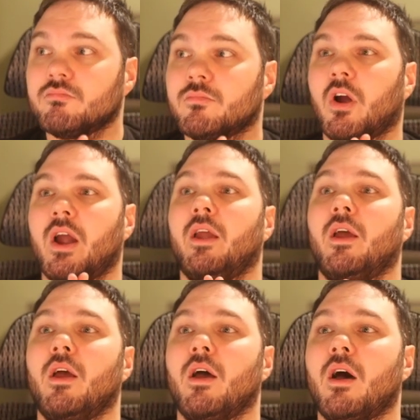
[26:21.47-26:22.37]
All right.
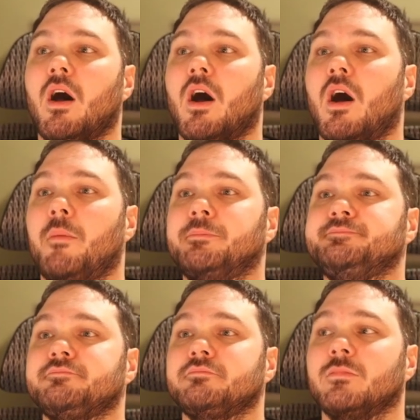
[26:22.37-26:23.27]

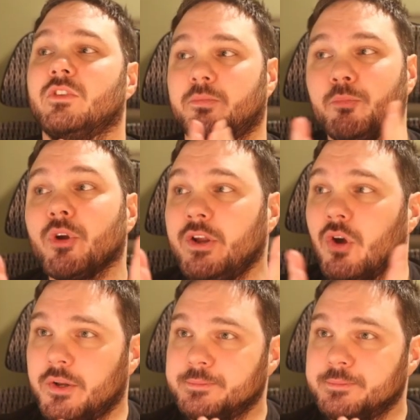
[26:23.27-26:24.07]
It's pretty good.